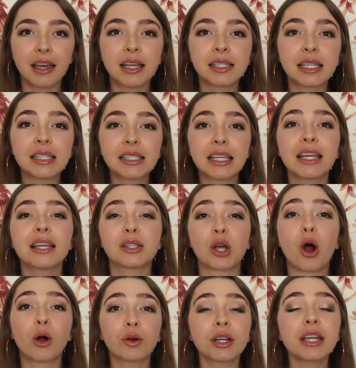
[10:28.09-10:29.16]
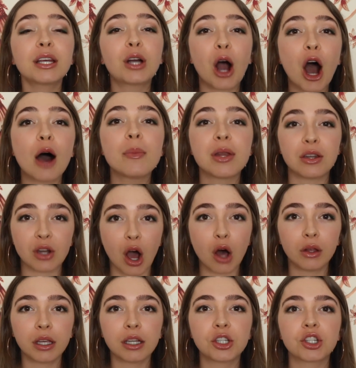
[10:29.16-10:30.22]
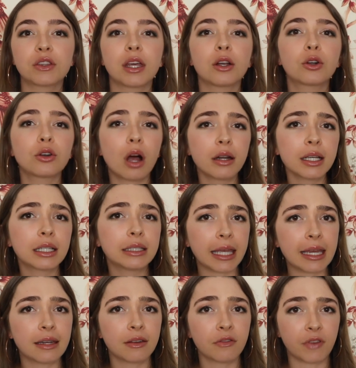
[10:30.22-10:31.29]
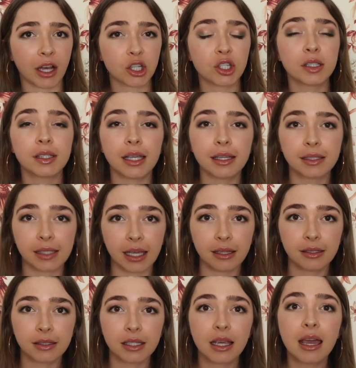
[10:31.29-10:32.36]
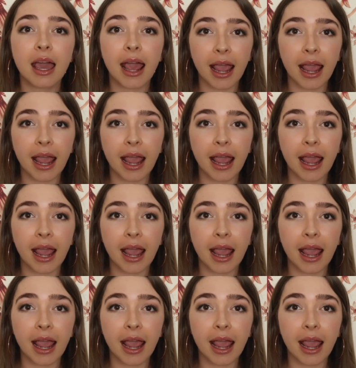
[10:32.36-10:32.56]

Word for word: since it is already common knowledge that chronic latent infections exist